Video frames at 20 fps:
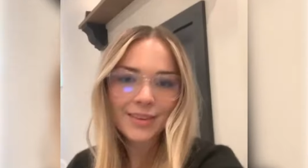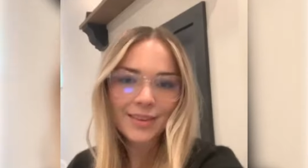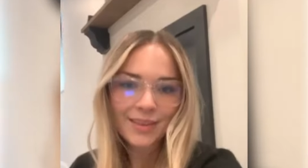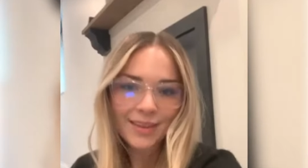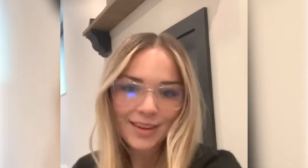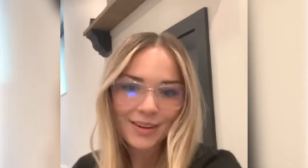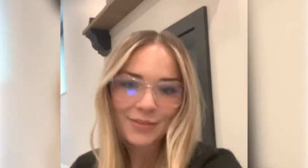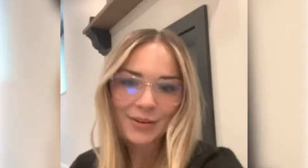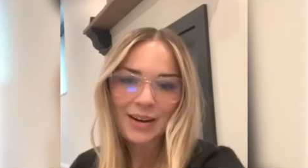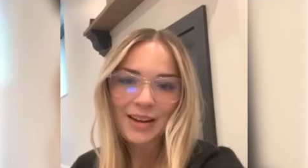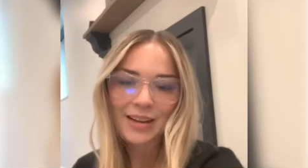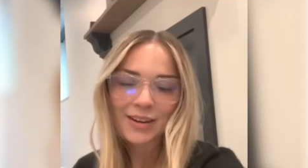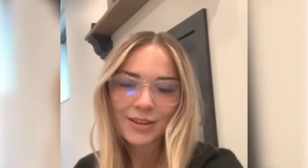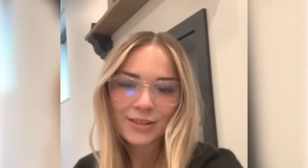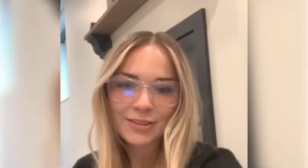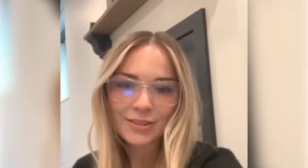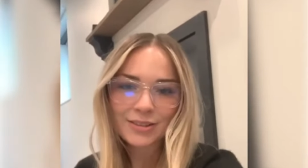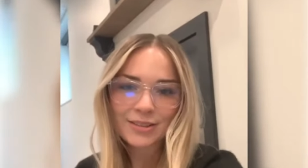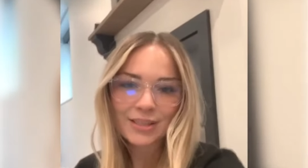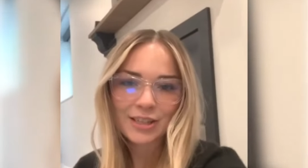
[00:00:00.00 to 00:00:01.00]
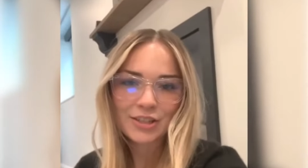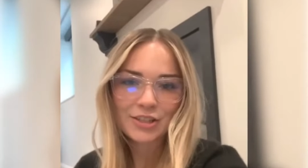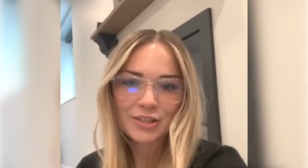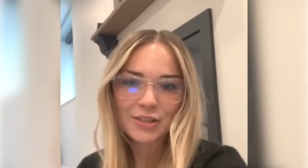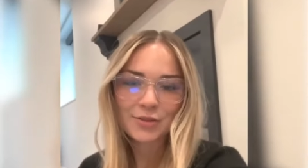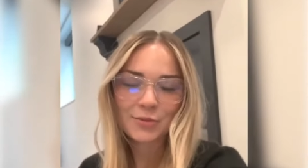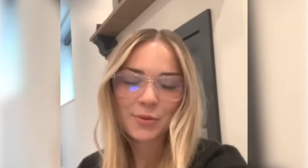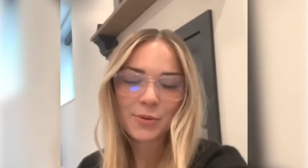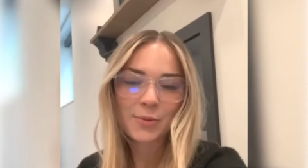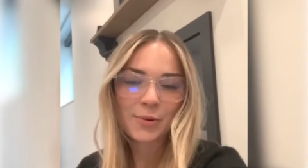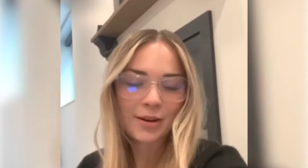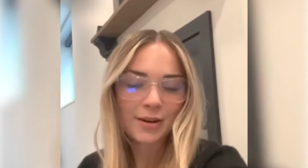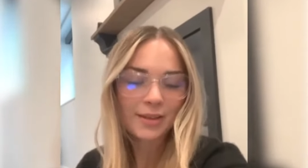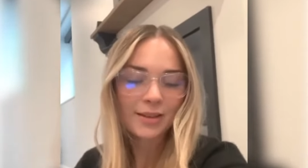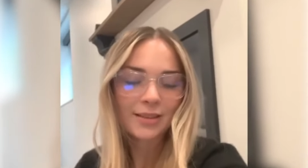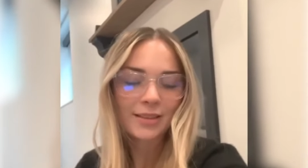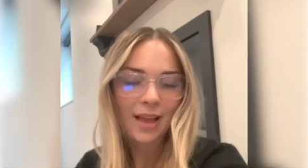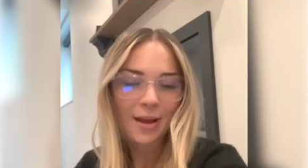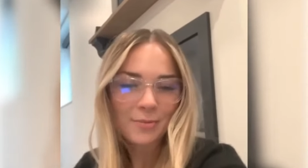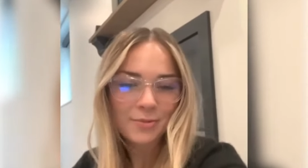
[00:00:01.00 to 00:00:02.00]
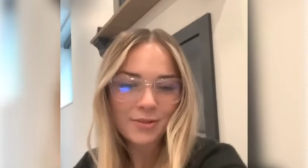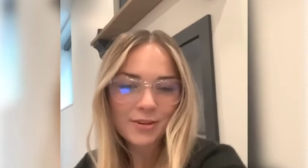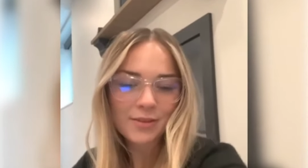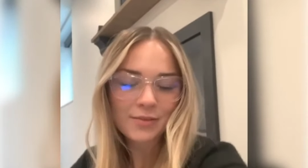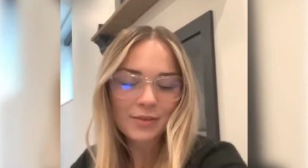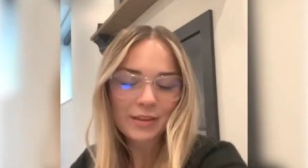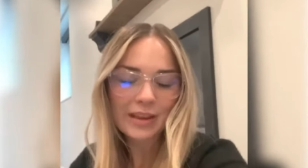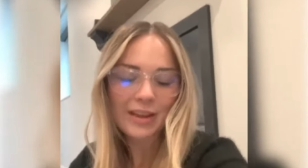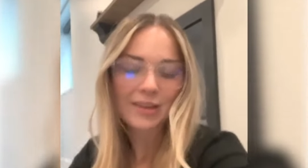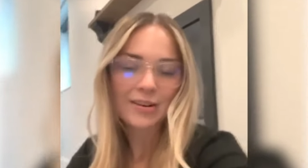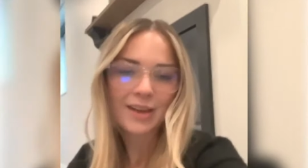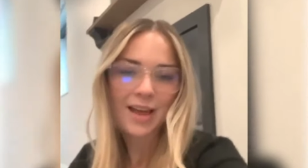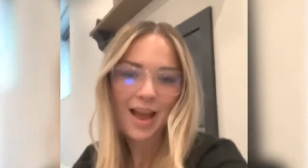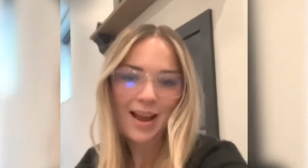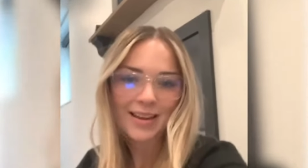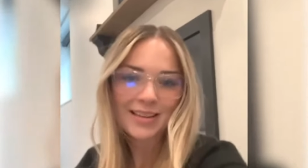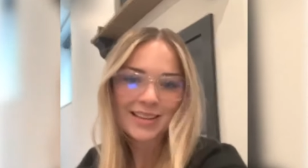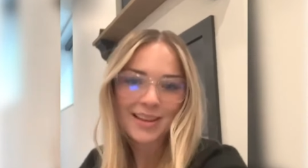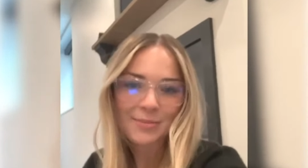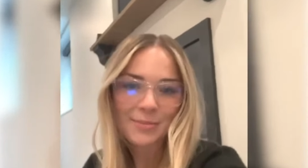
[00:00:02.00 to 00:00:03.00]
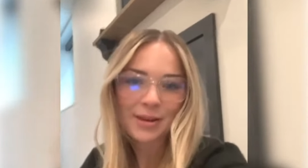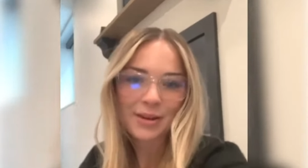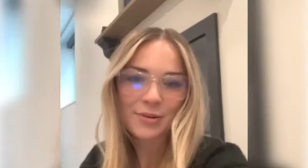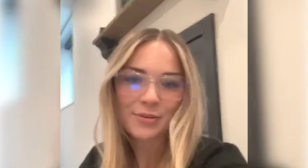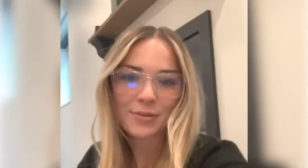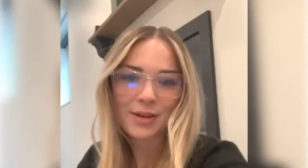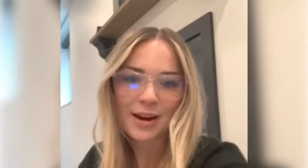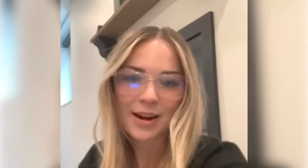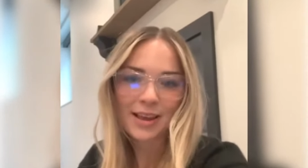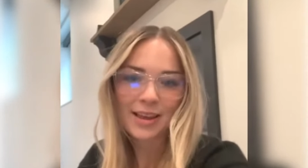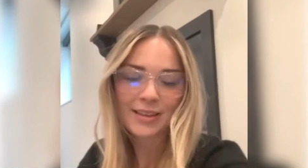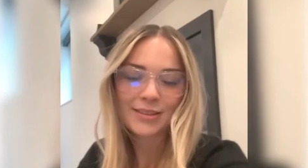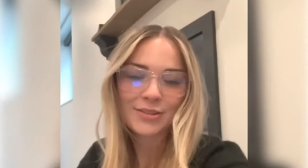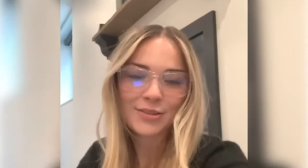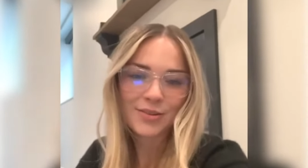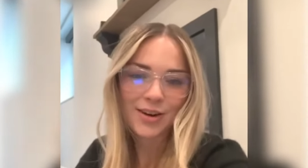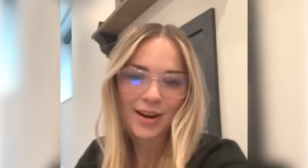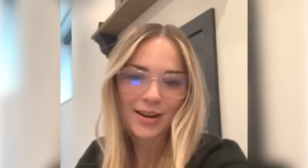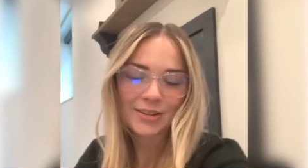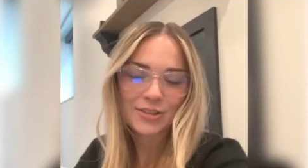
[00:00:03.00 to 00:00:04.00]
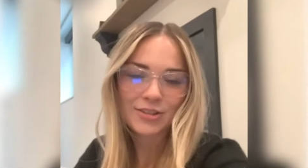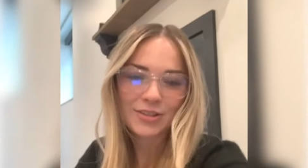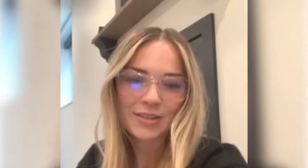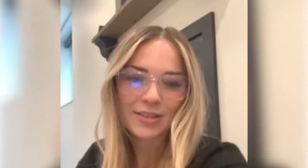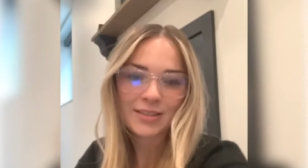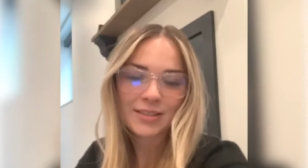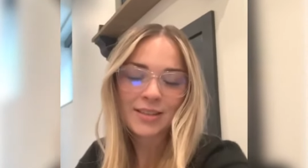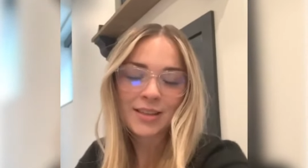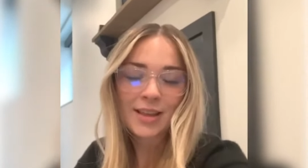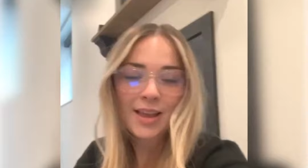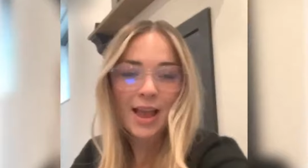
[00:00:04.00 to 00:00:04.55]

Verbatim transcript: In writing consultations, we work collaboratively on academic writing strategies.